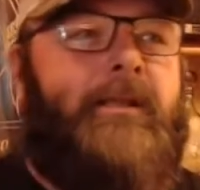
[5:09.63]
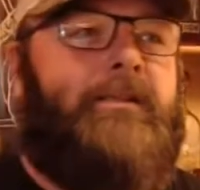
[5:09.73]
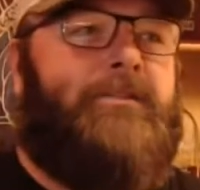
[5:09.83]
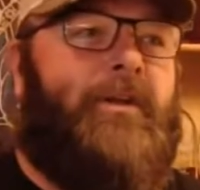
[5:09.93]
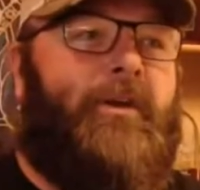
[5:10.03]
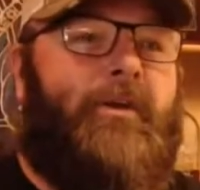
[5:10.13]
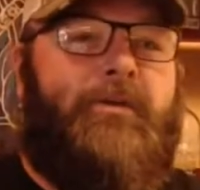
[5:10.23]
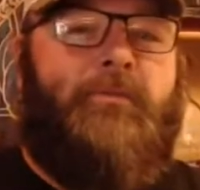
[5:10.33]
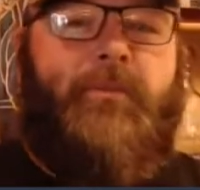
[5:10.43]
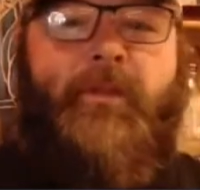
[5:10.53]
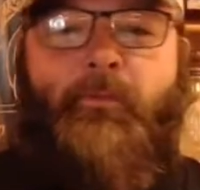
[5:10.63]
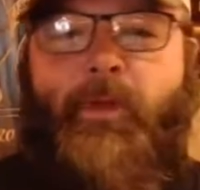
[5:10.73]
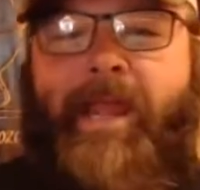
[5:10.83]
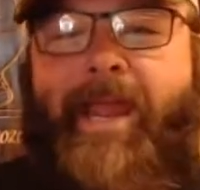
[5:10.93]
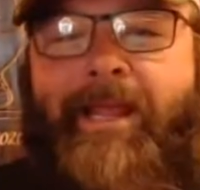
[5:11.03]
So
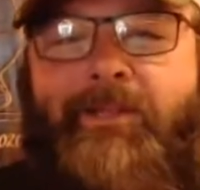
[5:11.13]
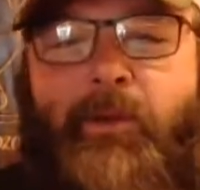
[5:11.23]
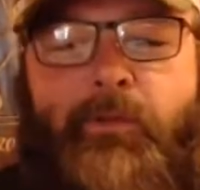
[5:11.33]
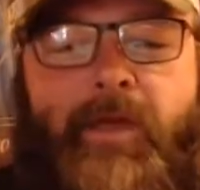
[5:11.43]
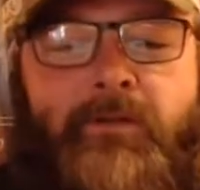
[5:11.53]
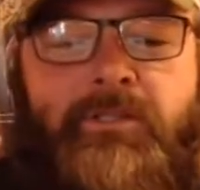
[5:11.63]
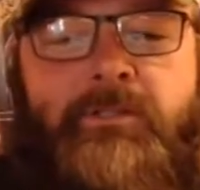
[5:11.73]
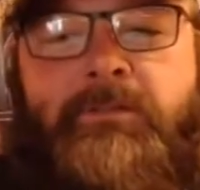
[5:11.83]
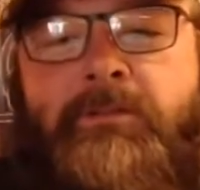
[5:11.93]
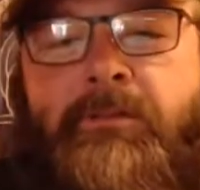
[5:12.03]
we can't get there without you.